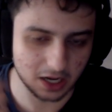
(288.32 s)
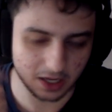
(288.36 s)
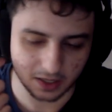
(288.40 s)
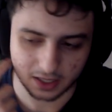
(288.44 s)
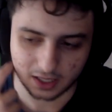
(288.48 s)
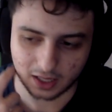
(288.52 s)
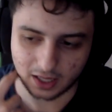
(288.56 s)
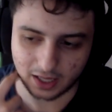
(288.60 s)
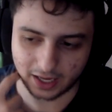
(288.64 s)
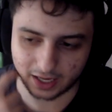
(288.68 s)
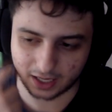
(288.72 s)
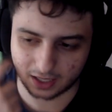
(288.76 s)

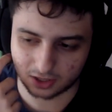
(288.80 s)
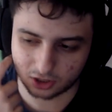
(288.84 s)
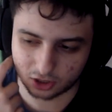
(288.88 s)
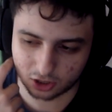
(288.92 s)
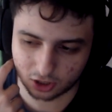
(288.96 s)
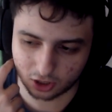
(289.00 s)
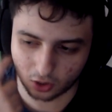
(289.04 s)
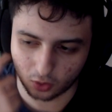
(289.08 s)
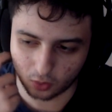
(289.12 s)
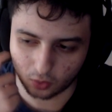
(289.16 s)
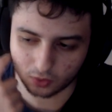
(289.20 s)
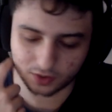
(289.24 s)
Like
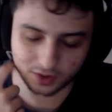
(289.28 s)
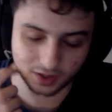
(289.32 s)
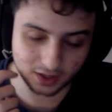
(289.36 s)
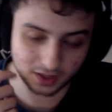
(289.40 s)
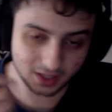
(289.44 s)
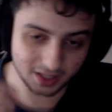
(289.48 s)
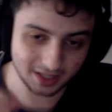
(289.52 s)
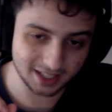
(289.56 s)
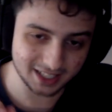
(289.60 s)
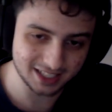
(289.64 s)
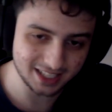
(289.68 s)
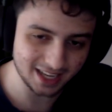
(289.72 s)

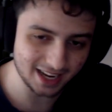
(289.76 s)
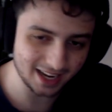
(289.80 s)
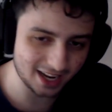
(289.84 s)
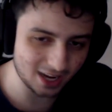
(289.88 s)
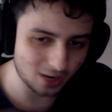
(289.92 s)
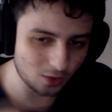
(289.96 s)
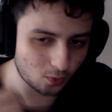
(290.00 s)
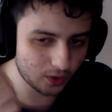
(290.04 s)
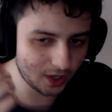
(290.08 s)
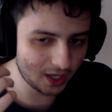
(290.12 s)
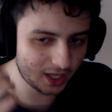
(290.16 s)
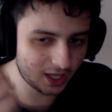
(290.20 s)
the
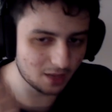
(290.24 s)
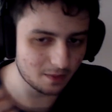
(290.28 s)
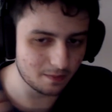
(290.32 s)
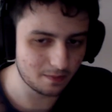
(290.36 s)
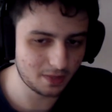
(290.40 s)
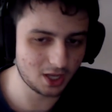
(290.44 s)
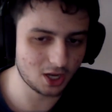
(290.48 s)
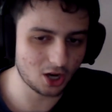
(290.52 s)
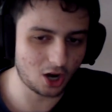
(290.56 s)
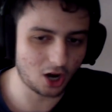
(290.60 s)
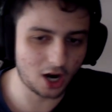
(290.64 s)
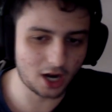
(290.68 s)
second week and
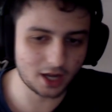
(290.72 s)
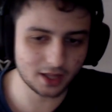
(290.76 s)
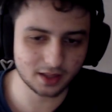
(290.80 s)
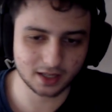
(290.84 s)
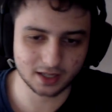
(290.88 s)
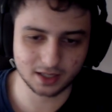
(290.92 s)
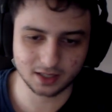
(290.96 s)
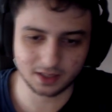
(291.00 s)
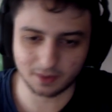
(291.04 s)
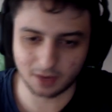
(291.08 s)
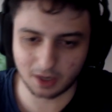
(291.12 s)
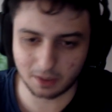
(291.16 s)

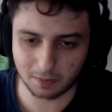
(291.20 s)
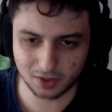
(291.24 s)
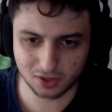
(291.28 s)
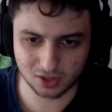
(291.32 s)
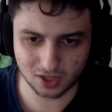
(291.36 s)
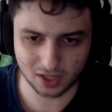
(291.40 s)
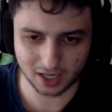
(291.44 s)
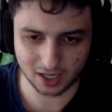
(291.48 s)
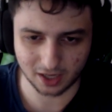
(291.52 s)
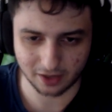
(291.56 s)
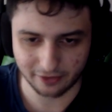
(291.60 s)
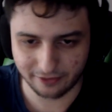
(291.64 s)
beyond, up much
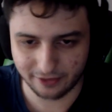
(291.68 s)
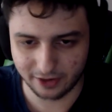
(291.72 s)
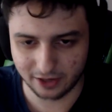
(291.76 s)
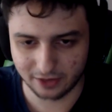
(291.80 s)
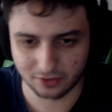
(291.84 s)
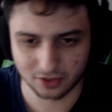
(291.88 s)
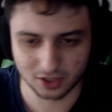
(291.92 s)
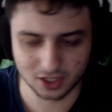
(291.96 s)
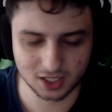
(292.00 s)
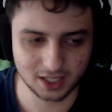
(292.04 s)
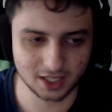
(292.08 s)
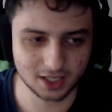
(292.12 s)
like a 5th
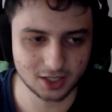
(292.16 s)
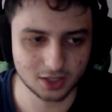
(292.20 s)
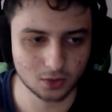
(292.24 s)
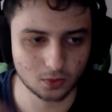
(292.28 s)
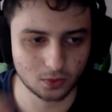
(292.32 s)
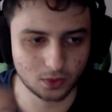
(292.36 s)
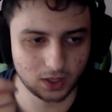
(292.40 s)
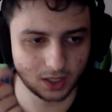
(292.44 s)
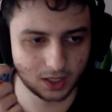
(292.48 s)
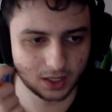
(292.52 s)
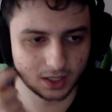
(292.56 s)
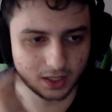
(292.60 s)
or 6th
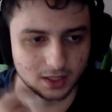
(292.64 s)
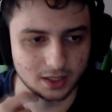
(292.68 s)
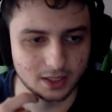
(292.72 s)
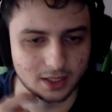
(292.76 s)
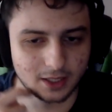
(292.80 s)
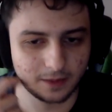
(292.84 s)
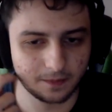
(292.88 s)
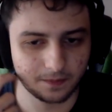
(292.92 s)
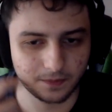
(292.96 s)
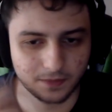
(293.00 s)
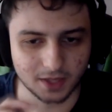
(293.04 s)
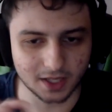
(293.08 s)
week,
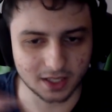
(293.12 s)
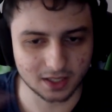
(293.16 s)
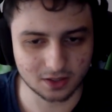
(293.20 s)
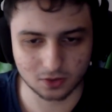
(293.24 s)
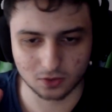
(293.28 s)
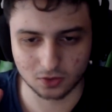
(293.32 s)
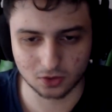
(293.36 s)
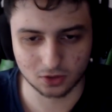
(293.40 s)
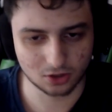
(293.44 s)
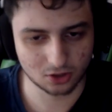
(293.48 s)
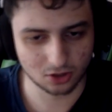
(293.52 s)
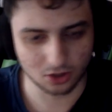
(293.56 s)
it's
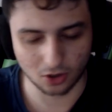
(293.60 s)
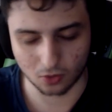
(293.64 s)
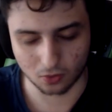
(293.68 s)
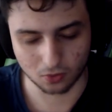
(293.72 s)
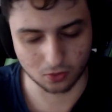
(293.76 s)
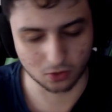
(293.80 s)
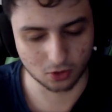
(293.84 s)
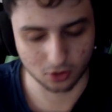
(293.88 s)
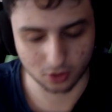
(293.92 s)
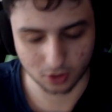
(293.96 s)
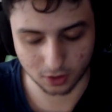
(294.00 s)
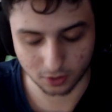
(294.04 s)
so
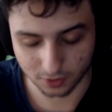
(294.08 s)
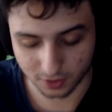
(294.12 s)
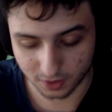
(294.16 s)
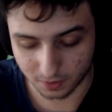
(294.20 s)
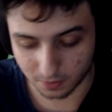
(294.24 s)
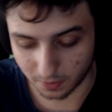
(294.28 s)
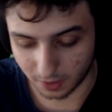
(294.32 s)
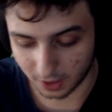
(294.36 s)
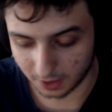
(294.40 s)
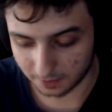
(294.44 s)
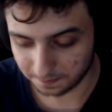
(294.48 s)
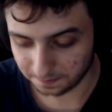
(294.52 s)
gross,
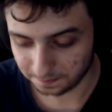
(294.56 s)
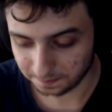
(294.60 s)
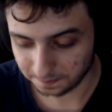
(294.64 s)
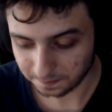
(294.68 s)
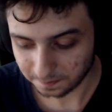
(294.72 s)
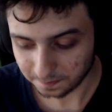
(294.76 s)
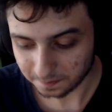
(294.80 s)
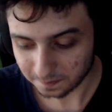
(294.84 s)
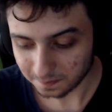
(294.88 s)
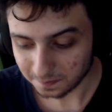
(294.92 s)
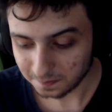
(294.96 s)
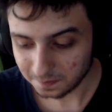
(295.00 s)
but
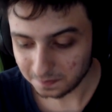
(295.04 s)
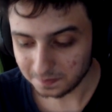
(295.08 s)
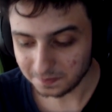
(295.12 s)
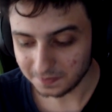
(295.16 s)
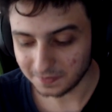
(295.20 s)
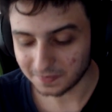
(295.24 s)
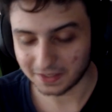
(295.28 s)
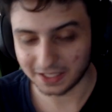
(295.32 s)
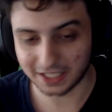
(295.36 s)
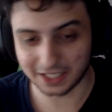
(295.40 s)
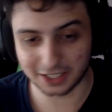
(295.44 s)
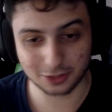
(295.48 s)

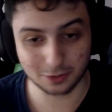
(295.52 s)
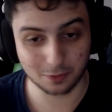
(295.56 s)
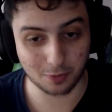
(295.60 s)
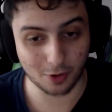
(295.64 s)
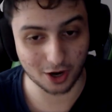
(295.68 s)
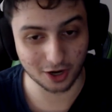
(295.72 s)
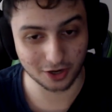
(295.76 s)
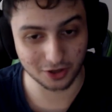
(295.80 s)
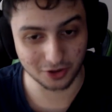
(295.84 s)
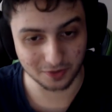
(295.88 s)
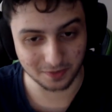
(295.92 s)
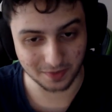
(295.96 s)
It's
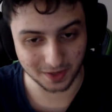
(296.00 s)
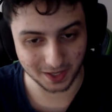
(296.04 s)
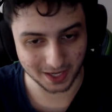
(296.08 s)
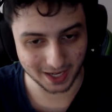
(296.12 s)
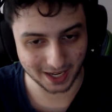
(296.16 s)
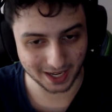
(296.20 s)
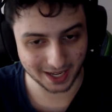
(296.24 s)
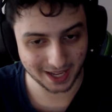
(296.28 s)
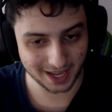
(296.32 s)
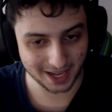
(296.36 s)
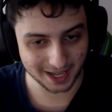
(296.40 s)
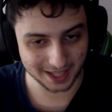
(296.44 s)
part of me. I
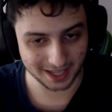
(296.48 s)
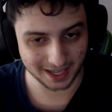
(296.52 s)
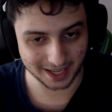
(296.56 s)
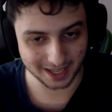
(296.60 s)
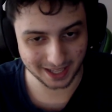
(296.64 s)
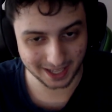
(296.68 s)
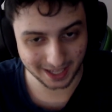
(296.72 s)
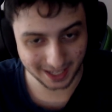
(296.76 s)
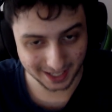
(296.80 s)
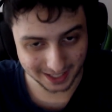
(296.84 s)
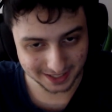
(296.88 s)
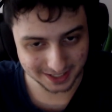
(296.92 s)

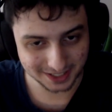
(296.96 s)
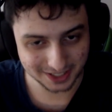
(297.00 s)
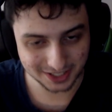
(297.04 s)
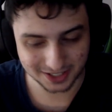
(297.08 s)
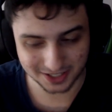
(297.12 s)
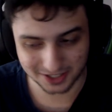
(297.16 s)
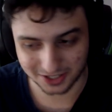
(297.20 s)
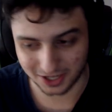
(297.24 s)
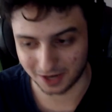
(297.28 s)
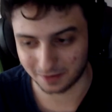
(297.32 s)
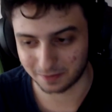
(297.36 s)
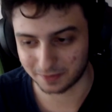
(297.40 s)
can't
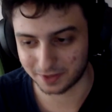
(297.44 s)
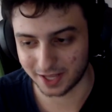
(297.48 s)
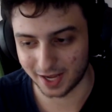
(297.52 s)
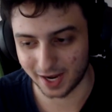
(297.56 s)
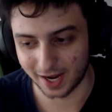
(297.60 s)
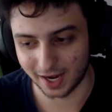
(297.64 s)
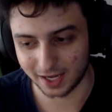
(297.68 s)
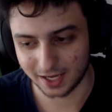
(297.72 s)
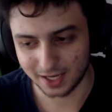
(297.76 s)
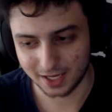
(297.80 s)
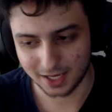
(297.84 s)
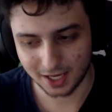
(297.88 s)
stop
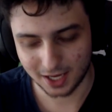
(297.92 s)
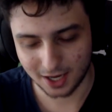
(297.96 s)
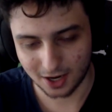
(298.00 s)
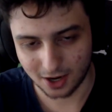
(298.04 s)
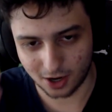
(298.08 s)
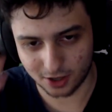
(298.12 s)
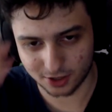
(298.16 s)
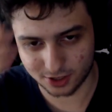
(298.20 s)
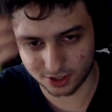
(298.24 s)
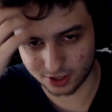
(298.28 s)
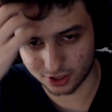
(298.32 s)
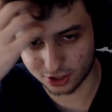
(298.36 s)
that.
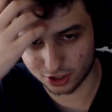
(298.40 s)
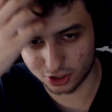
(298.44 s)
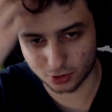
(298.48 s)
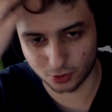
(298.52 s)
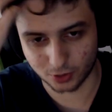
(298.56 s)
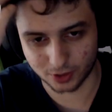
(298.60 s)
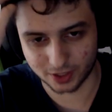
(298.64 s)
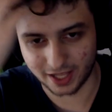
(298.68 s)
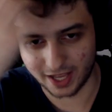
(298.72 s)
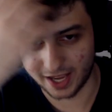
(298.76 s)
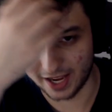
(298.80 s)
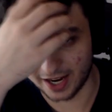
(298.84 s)
Also the
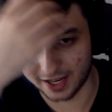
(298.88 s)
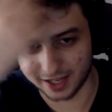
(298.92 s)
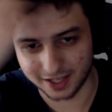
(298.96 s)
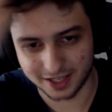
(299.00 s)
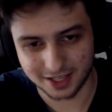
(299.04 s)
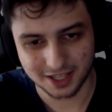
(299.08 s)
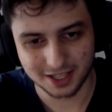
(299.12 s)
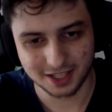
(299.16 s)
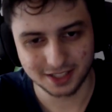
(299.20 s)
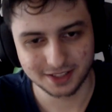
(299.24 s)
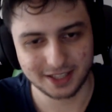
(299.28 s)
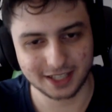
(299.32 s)
short hair.
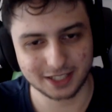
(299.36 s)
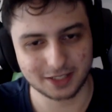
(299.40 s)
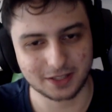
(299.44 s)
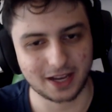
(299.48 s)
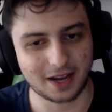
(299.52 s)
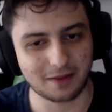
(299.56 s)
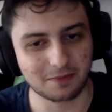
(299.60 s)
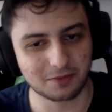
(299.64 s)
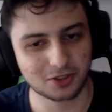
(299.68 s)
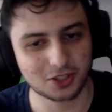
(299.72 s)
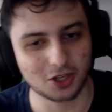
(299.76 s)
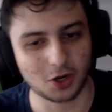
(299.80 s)

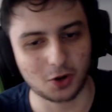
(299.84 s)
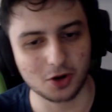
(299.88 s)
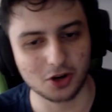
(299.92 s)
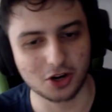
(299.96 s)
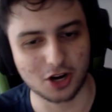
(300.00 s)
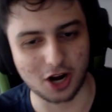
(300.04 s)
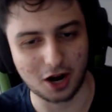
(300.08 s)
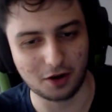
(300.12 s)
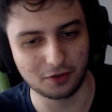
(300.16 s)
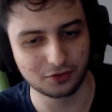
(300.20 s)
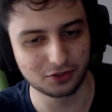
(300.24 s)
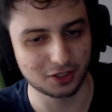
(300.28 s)
I'm so
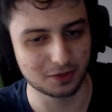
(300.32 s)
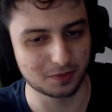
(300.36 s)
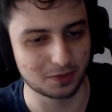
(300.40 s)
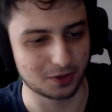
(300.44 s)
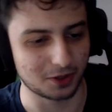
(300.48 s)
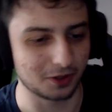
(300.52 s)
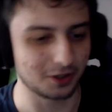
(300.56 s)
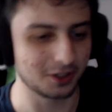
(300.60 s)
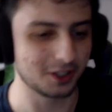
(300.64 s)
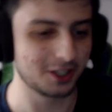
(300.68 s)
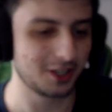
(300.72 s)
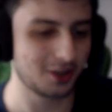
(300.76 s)

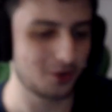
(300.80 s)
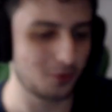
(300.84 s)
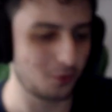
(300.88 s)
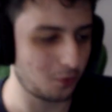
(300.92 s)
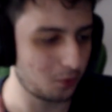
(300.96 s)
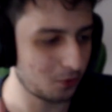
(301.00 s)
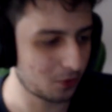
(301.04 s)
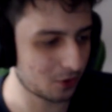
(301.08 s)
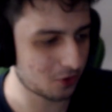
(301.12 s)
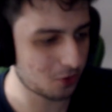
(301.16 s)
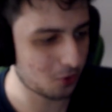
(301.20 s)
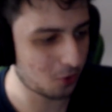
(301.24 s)
uncomfortable
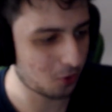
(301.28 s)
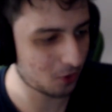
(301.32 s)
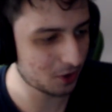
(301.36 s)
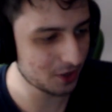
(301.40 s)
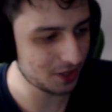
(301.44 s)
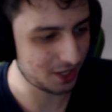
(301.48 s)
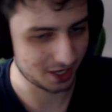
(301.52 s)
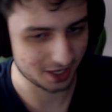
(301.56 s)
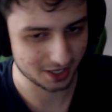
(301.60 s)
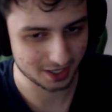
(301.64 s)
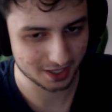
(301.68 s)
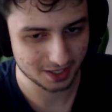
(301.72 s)

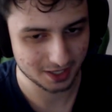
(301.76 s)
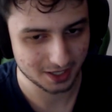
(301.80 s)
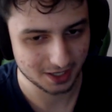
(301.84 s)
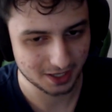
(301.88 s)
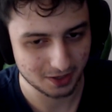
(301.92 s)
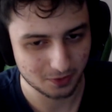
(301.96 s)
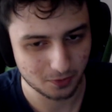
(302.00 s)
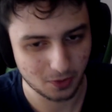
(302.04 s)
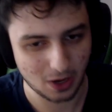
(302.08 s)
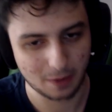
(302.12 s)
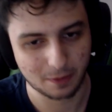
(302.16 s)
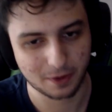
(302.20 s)
recording
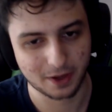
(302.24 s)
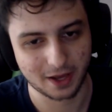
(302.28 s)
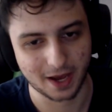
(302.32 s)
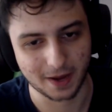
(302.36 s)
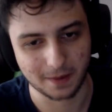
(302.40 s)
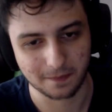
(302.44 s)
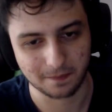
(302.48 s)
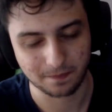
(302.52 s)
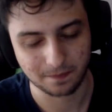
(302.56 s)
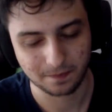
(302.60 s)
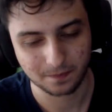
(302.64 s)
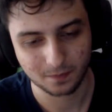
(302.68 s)

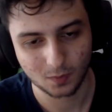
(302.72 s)
webcam.